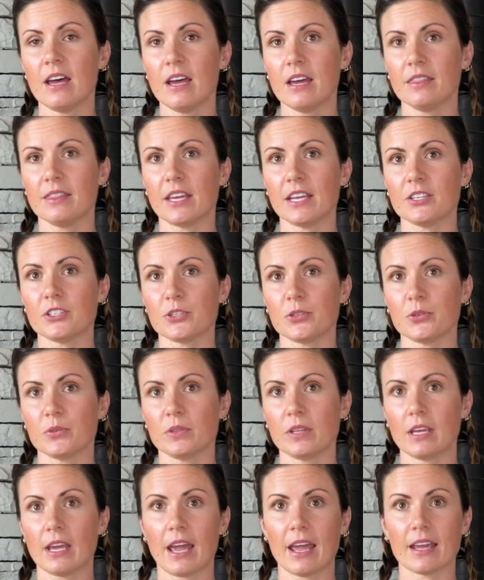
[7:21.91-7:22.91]
They do
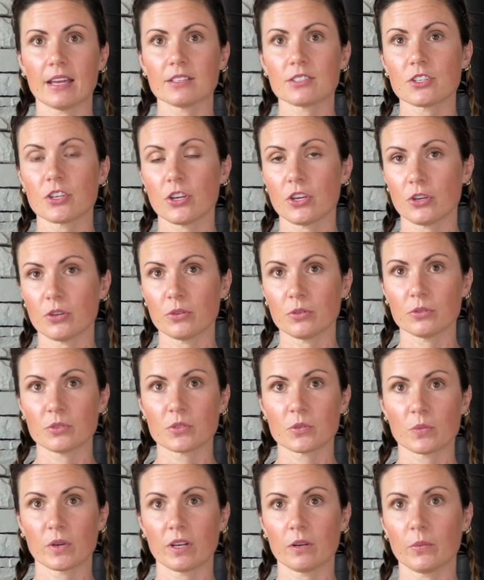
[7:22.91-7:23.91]
the
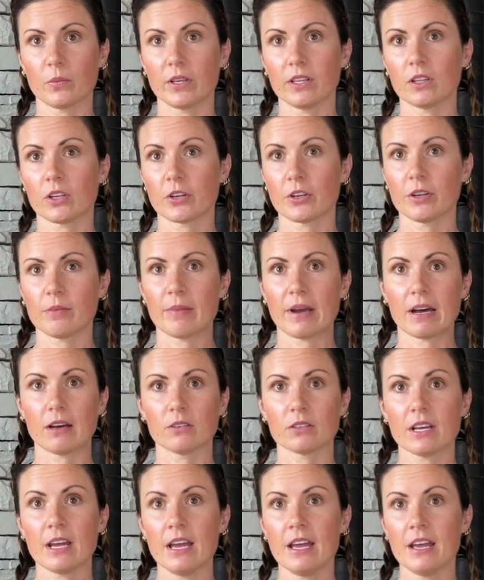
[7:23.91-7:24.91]
ASQs where we learn
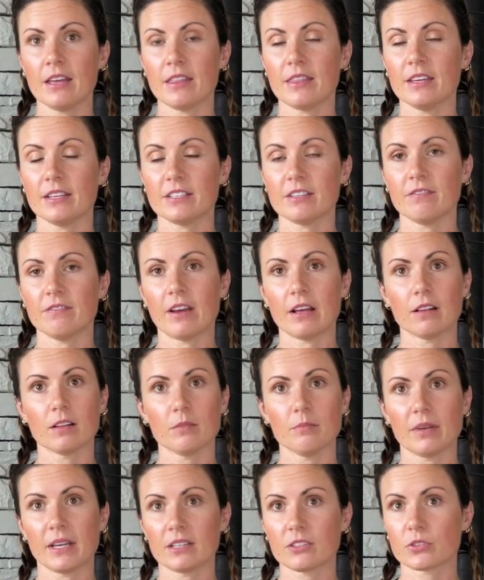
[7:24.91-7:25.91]
about the
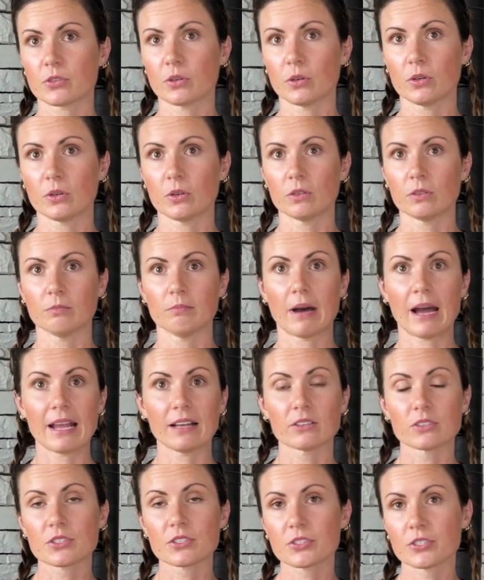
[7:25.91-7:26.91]
developmental
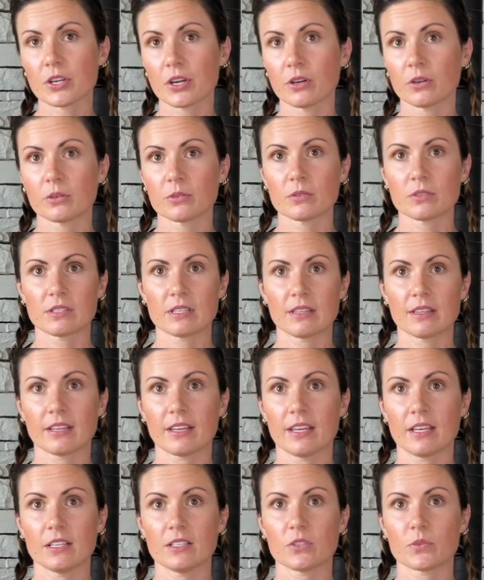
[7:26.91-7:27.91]
milestones that the
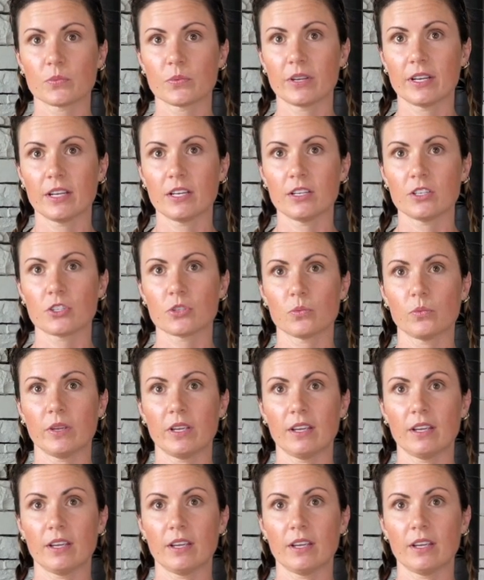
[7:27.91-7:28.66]
kids reach.